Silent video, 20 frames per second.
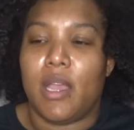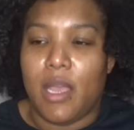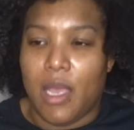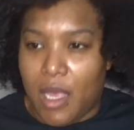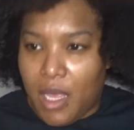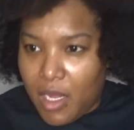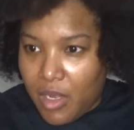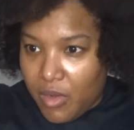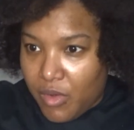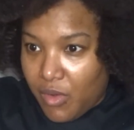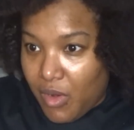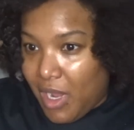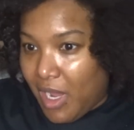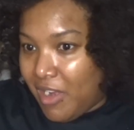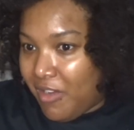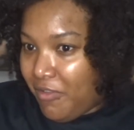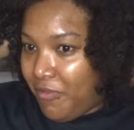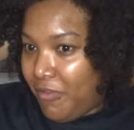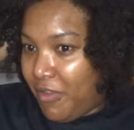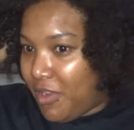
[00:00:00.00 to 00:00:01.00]
I don't know how to
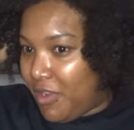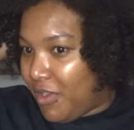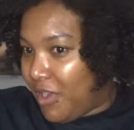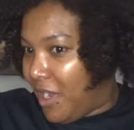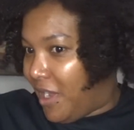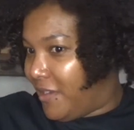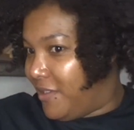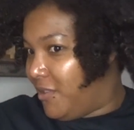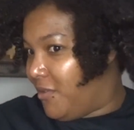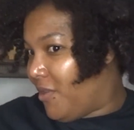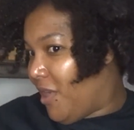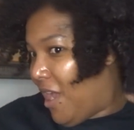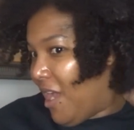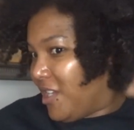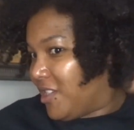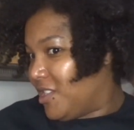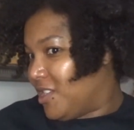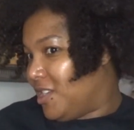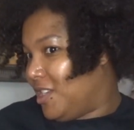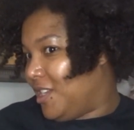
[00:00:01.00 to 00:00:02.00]
feel. I don't
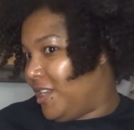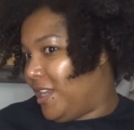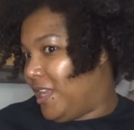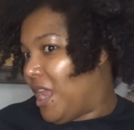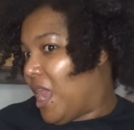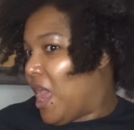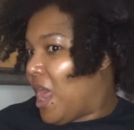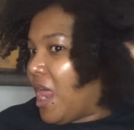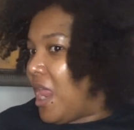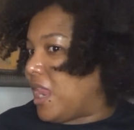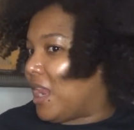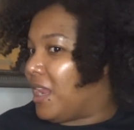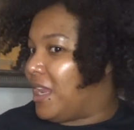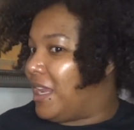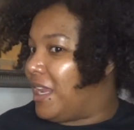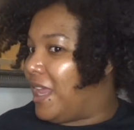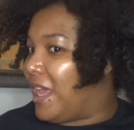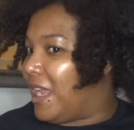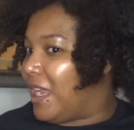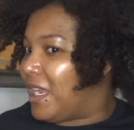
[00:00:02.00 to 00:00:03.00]
actually
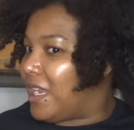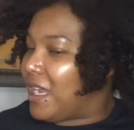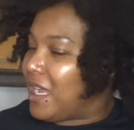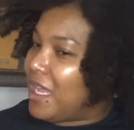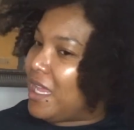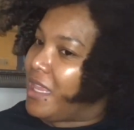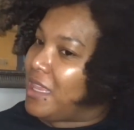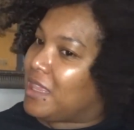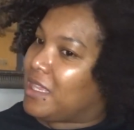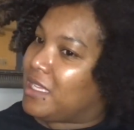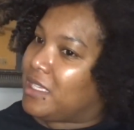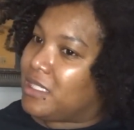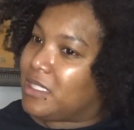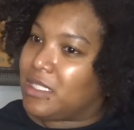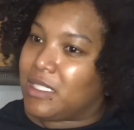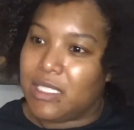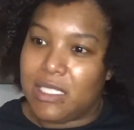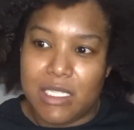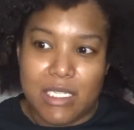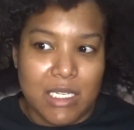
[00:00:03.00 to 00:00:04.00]
like this
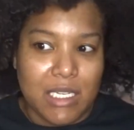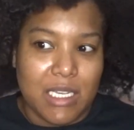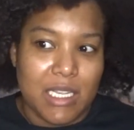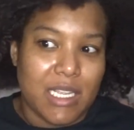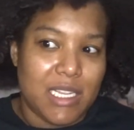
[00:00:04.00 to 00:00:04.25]
look.